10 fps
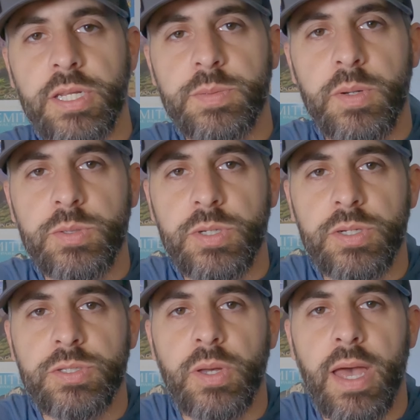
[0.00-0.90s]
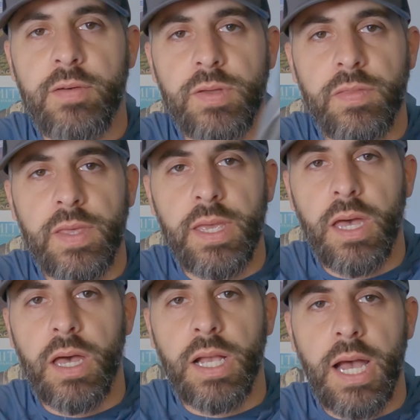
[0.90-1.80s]
exposure. So having the
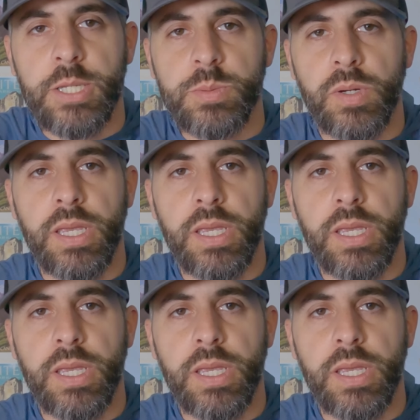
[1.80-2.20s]
Gossamer